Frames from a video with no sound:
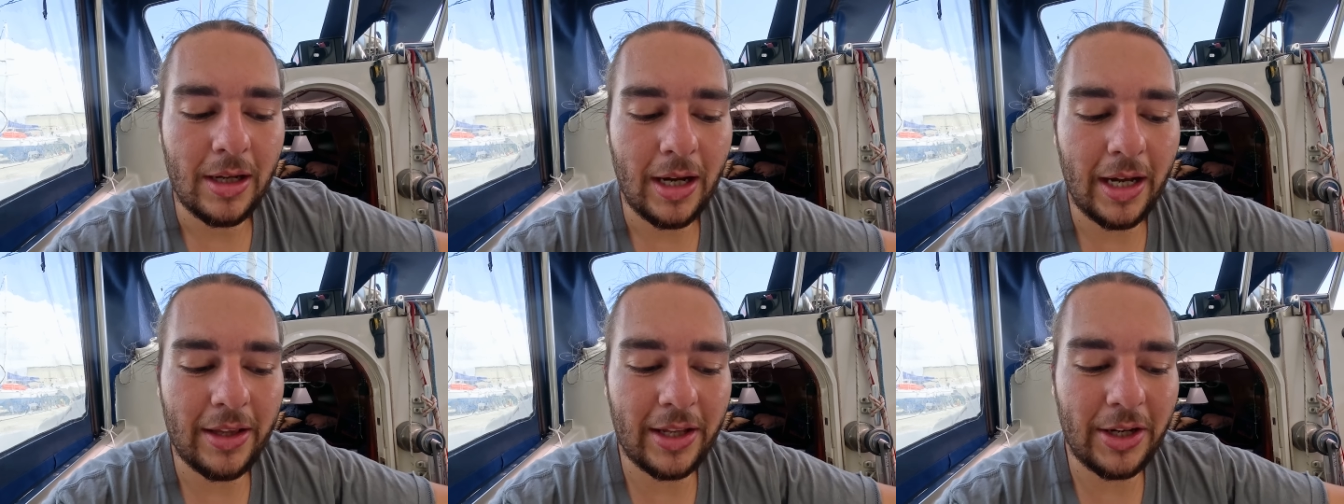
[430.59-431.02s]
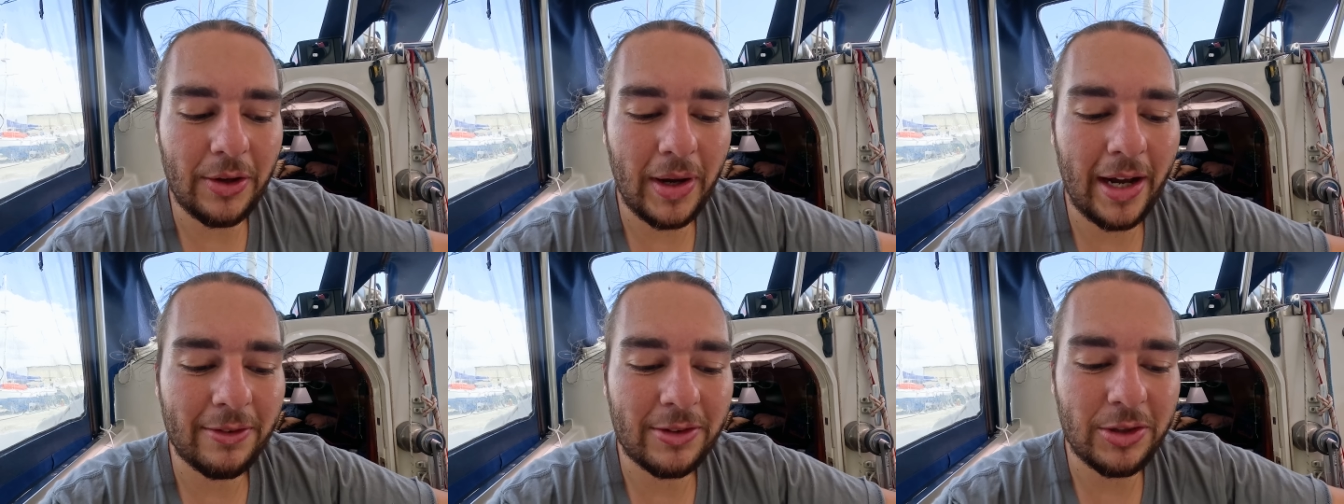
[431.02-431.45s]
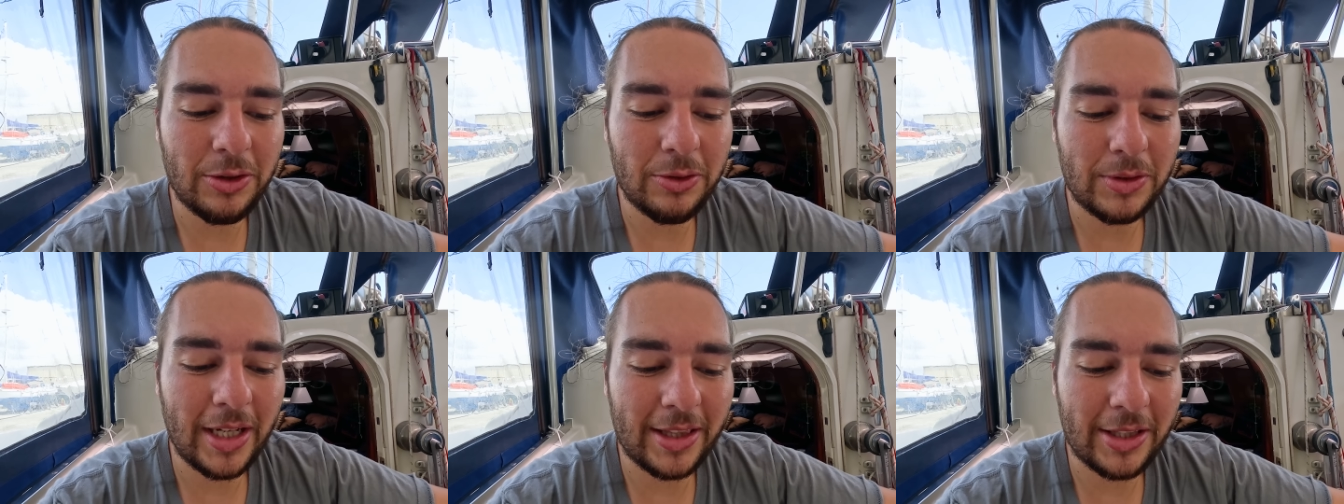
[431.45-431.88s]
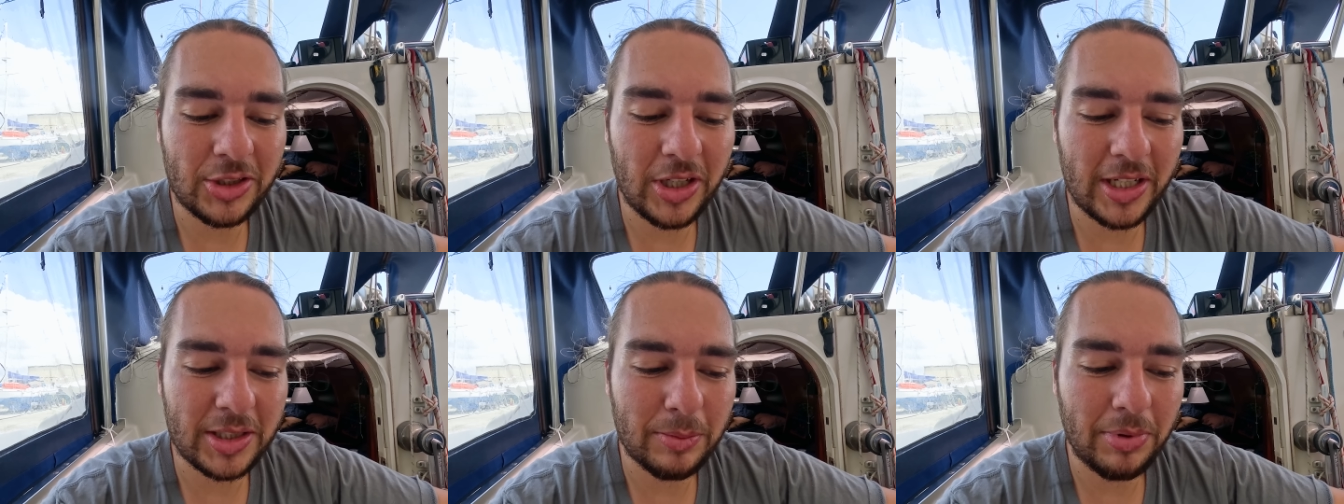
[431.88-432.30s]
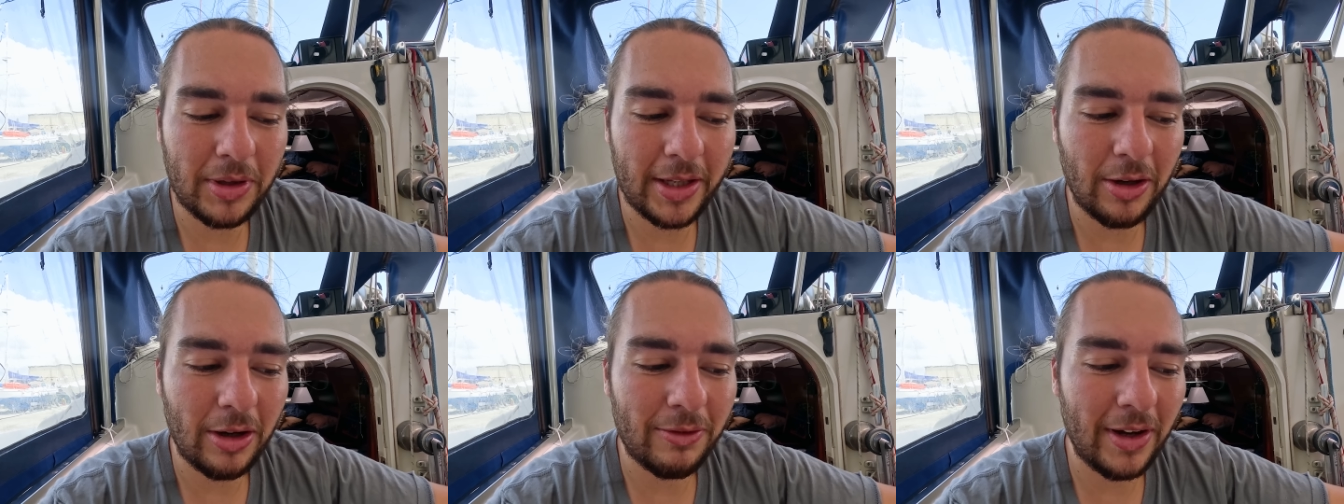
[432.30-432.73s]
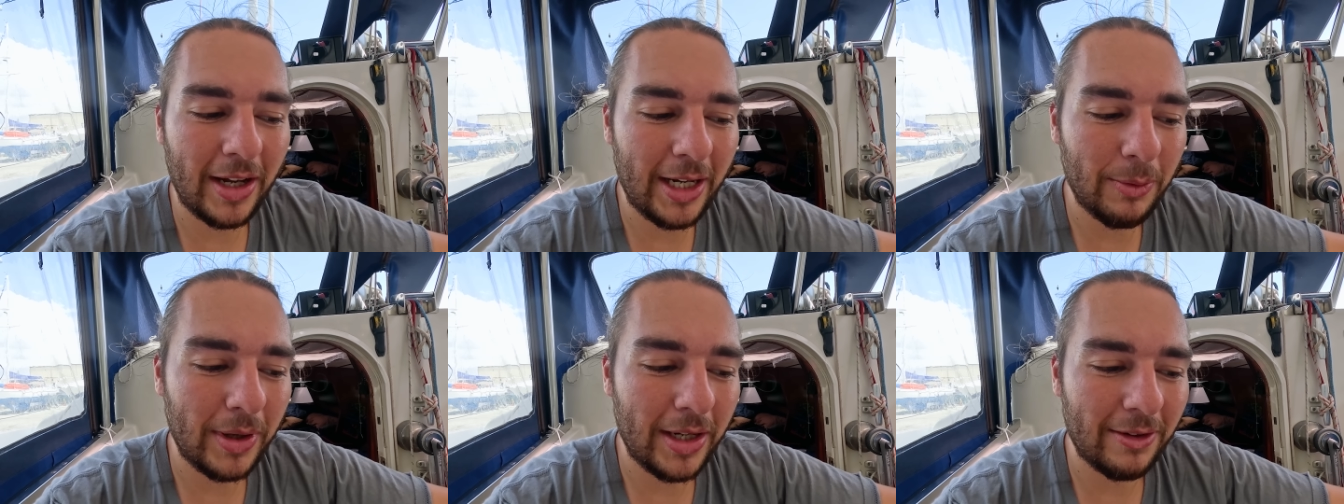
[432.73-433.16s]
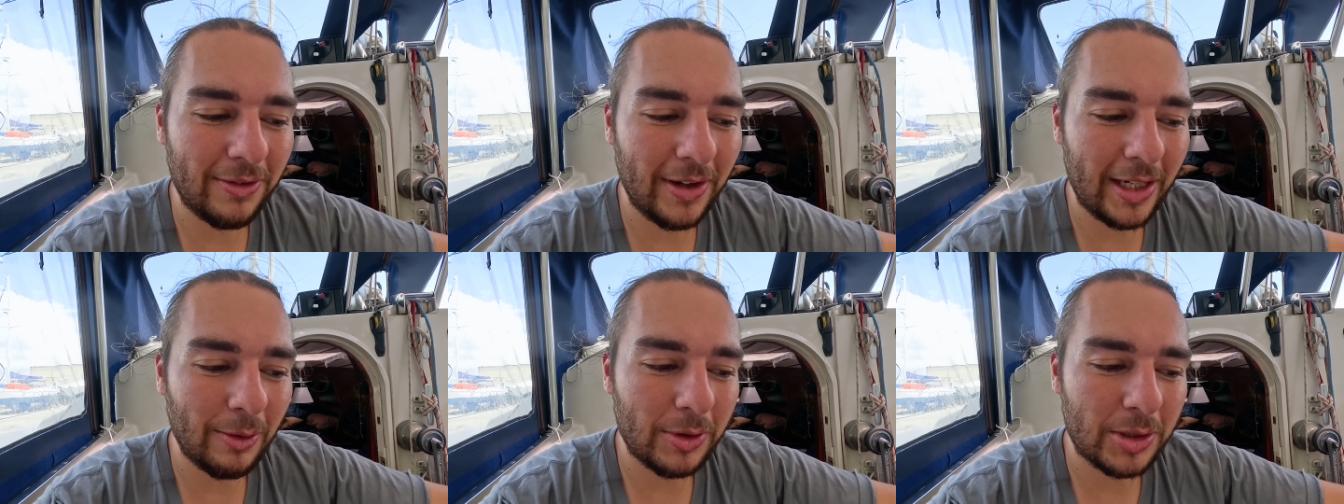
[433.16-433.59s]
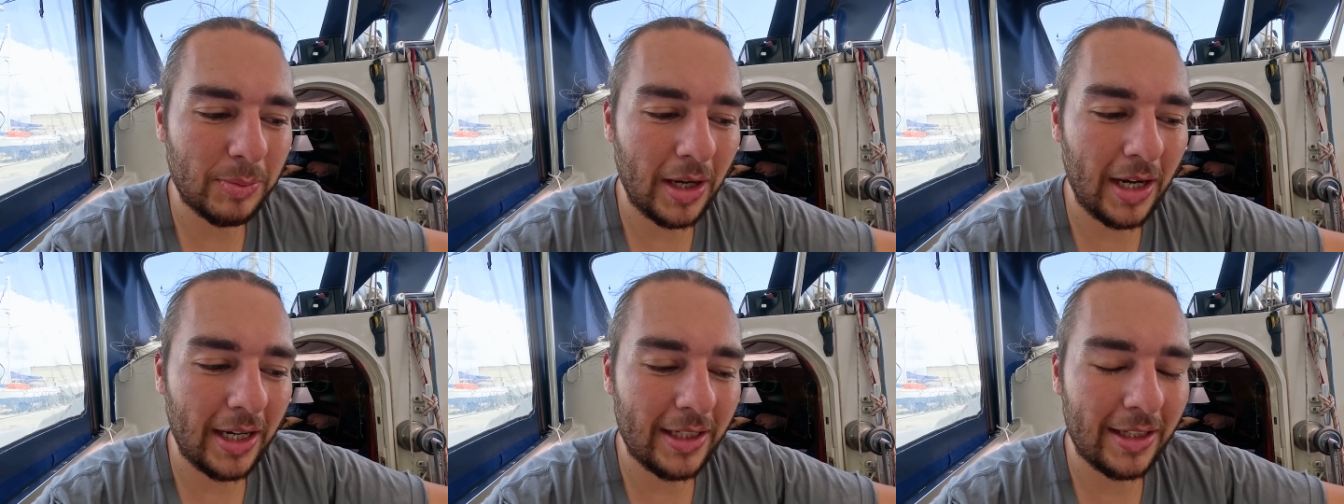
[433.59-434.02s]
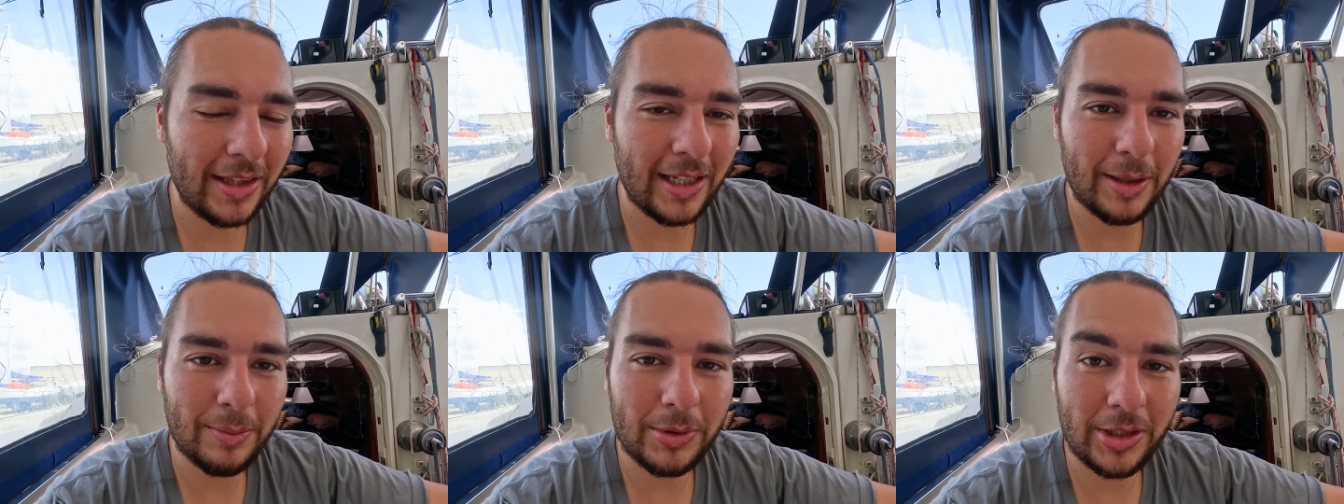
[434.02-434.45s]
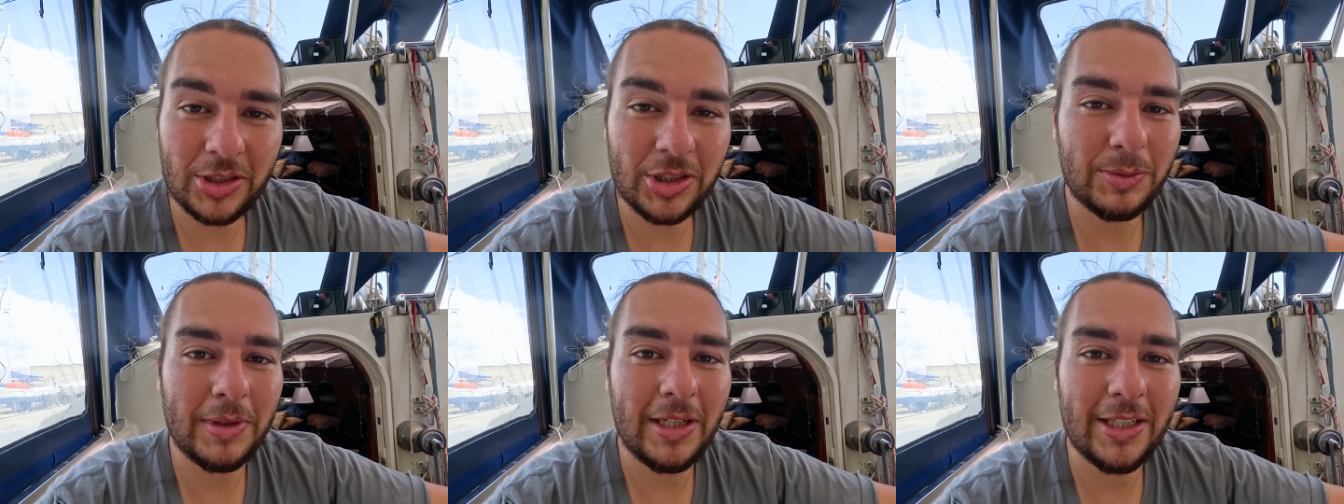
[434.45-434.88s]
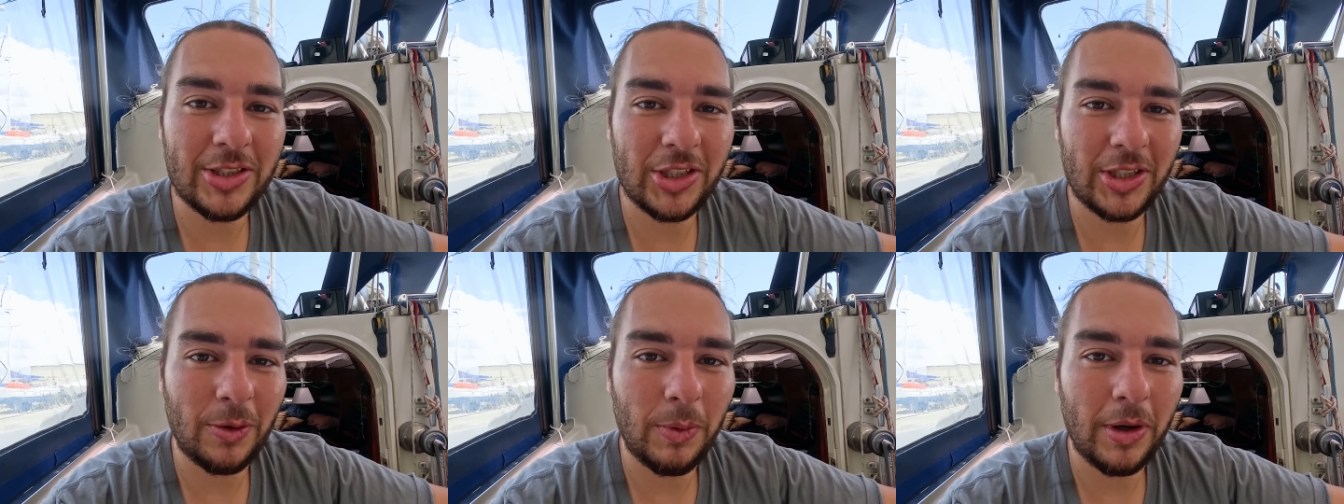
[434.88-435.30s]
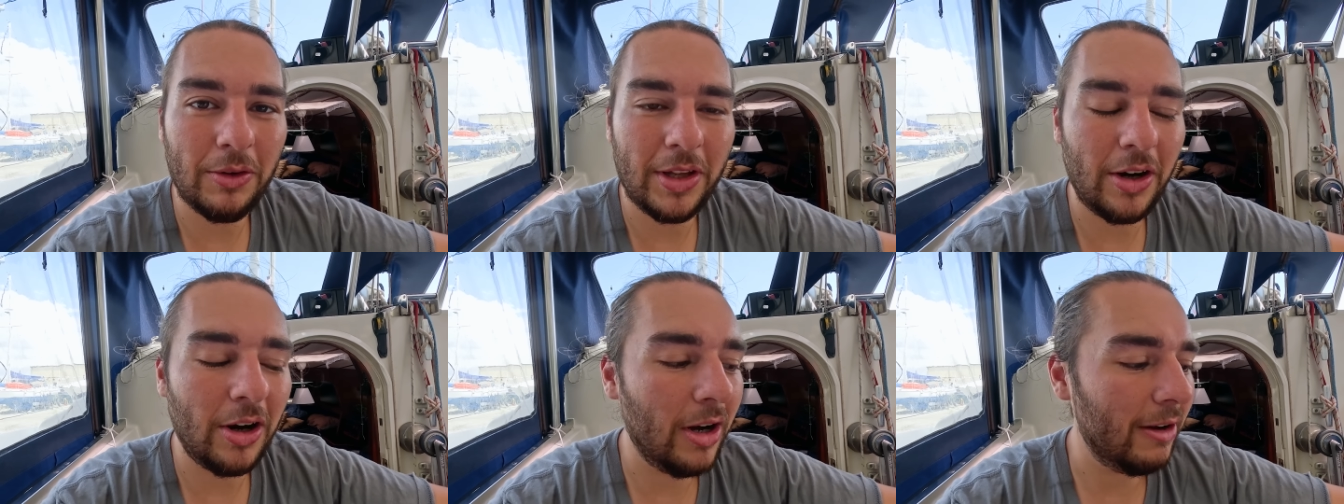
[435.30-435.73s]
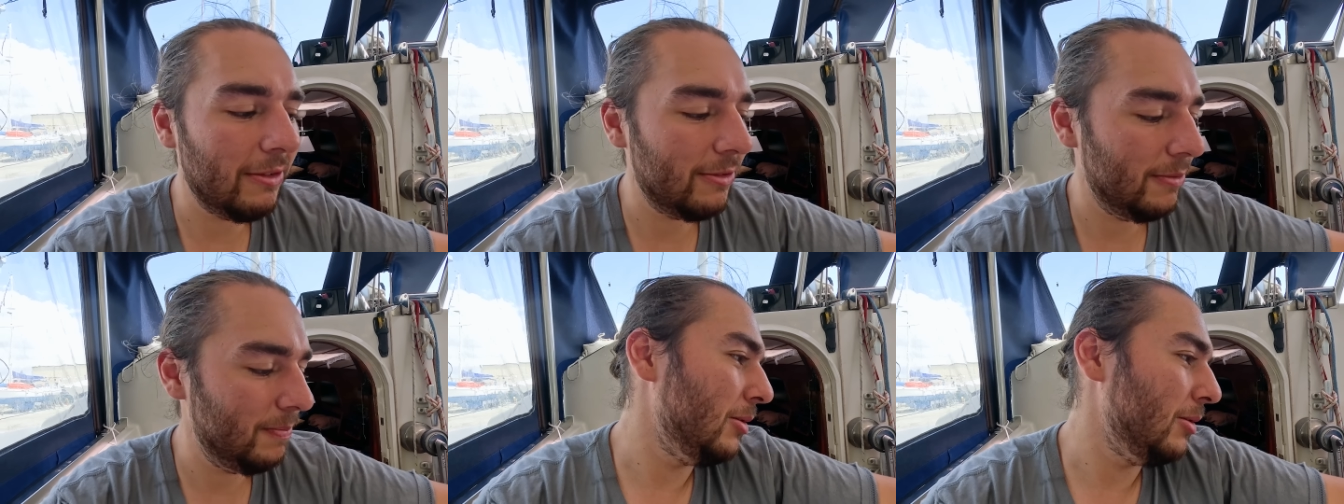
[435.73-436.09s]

and then you have to take the transom plate off anyway to find out what's behind it, then it'd just be easier to weld it off.